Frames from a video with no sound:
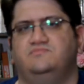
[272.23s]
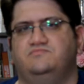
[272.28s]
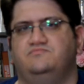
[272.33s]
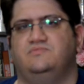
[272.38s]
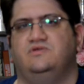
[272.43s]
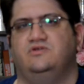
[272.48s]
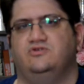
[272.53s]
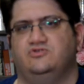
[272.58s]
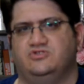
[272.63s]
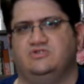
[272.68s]

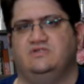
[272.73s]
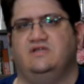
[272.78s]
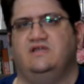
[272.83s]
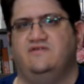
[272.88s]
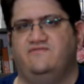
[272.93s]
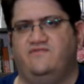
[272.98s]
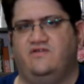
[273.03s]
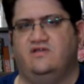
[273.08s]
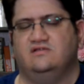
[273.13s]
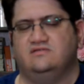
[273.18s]

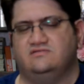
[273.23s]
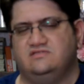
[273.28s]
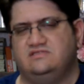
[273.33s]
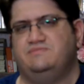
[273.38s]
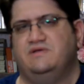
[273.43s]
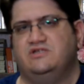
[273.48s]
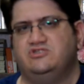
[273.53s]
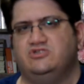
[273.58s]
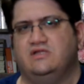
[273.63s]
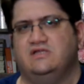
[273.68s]
usually,
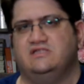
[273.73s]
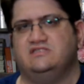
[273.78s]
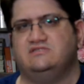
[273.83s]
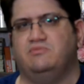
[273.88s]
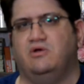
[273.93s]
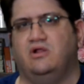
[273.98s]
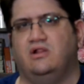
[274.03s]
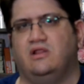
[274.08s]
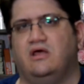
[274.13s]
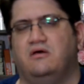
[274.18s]
especially in
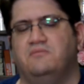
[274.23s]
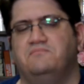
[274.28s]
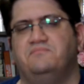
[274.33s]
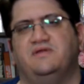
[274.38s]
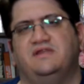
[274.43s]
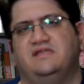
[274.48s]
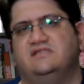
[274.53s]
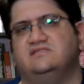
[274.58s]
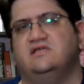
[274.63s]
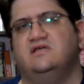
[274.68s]
small
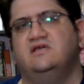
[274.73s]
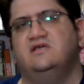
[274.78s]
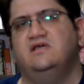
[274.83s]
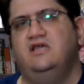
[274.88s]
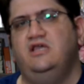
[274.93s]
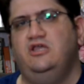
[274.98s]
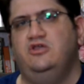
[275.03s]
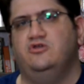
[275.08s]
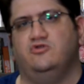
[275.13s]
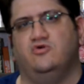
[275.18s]
companies,
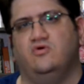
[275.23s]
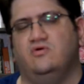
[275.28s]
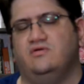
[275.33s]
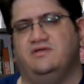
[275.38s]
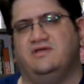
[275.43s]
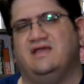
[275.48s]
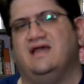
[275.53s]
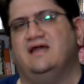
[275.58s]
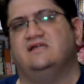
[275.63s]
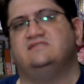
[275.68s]
you
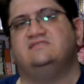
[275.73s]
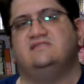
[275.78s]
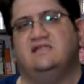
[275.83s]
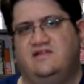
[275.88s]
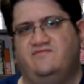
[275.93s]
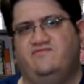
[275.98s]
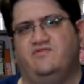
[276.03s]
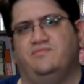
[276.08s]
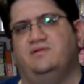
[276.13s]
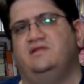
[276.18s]
cannot send
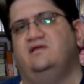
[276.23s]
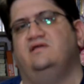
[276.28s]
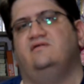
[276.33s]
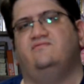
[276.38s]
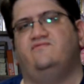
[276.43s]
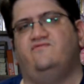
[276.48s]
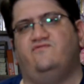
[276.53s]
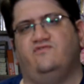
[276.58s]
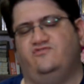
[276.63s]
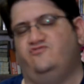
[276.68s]
everybody
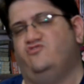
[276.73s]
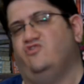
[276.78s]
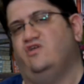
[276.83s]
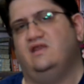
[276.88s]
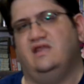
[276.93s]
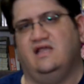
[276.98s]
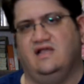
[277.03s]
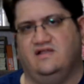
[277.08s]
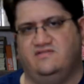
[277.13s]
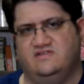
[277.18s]
for
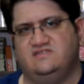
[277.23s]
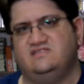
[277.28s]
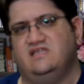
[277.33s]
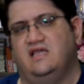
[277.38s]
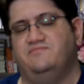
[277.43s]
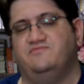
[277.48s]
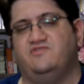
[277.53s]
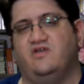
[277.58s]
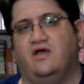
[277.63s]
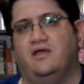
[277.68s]
training at the
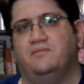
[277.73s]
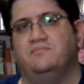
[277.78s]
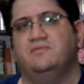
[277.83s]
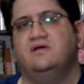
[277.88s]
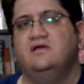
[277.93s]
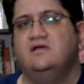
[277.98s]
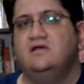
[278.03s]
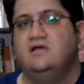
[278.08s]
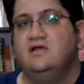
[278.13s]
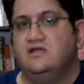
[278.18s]
same time.
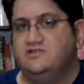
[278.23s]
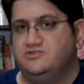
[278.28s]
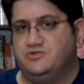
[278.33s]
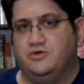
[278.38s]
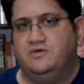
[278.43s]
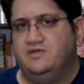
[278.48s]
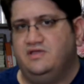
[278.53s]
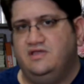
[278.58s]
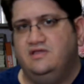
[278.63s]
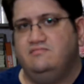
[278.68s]
So
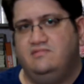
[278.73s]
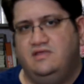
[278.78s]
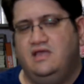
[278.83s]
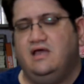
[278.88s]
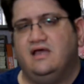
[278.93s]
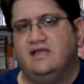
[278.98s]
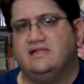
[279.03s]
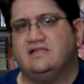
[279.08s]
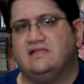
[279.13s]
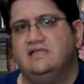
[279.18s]
yeah,
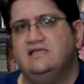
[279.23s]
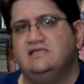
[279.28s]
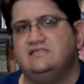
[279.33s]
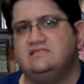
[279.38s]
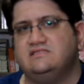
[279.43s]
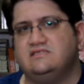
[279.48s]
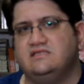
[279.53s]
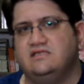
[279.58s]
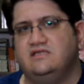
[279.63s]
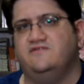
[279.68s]
at least
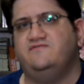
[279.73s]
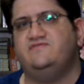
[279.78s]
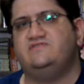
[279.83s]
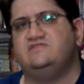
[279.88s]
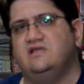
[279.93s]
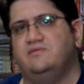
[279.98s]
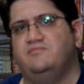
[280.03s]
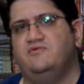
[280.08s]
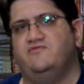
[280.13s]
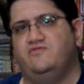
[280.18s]
give
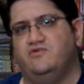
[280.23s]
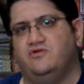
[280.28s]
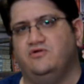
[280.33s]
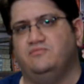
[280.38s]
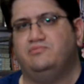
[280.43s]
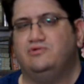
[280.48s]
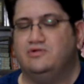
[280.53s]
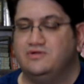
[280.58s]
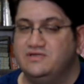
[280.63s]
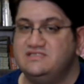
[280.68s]
some of your
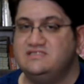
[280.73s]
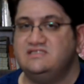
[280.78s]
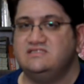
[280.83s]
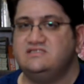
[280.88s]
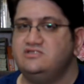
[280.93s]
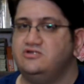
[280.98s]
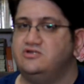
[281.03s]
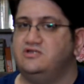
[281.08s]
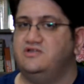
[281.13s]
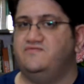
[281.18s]
employees this
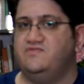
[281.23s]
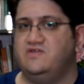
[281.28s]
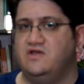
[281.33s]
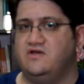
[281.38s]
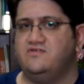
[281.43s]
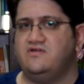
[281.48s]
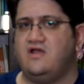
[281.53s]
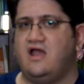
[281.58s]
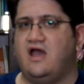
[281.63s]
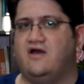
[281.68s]
year. Give the
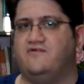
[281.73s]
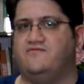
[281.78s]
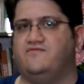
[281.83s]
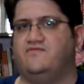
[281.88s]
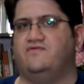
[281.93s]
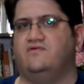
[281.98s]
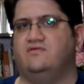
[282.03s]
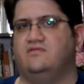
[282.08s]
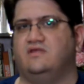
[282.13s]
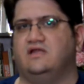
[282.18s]
other half
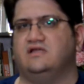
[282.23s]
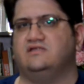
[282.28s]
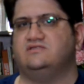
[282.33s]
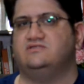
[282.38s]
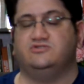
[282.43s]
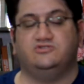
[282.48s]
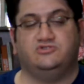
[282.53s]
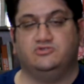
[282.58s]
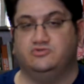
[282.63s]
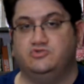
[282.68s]
the next
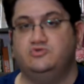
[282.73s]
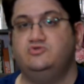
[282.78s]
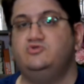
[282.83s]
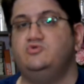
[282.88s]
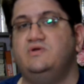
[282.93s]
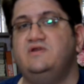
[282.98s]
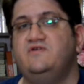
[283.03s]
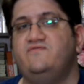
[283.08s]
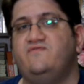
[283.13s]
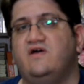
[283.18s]
year. So do
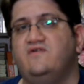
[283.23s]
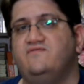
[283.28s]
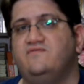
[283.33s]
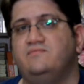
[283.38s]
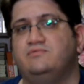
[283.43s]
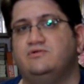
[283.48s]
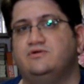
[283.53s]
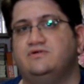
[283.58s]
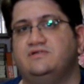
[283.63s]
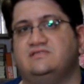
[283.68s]
25
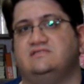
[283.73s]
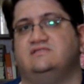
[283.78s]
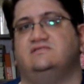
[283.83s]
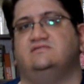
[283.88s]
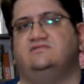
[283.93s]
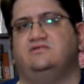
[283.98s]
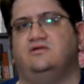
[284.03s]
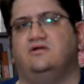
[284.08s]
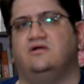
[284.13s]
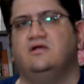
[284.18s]
employees this
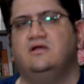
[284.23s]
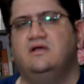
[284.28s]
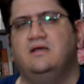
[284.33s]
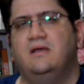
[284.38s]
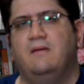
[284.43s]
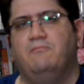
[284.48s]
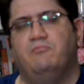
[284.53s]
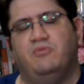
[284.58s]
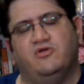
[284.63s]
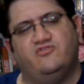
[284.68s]
year,
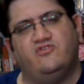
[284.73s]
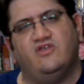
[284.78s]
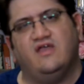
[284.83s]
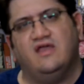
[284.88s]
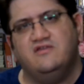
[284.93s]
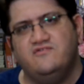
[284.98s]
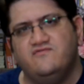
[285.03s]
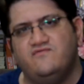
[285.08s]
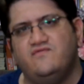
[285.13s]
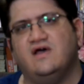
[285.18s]
but
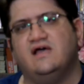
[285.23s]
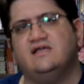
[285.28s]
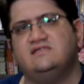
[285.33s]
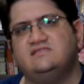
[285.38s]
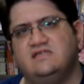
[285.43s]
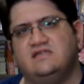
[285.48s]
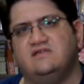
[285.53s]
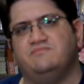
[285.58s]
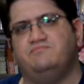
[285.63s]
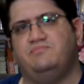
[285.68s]
invest
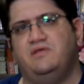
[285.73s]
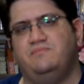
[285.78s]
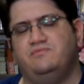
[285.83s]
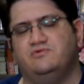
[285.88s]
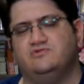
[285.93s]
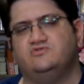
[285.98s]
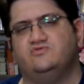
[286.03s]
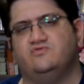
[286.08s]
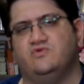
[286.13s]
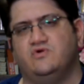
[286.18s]
in
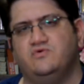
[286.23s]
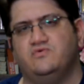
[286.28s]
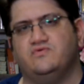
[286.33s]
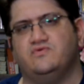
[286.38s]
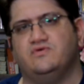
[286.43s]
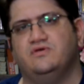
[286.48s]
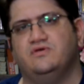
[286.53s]
people's growth.